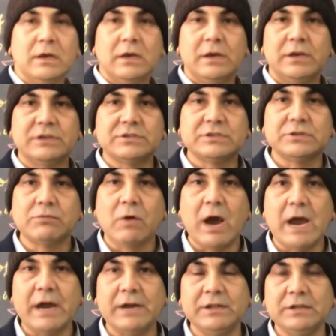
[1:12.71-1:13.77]
is
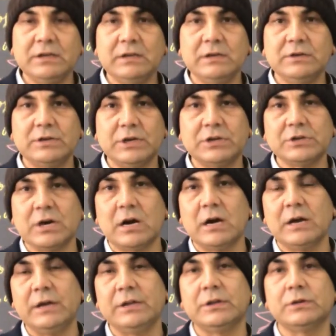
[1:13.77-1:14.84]
divide the
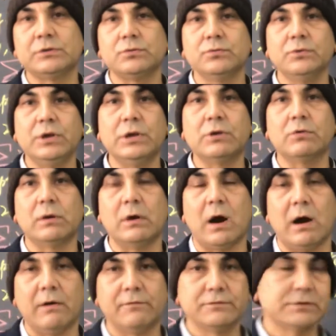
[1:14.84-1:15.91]
data in the two equal
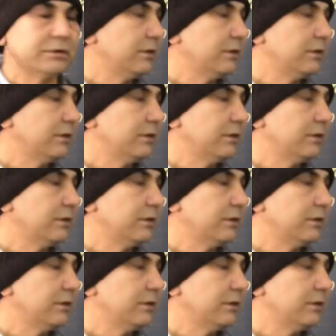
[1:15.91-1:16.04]
halves.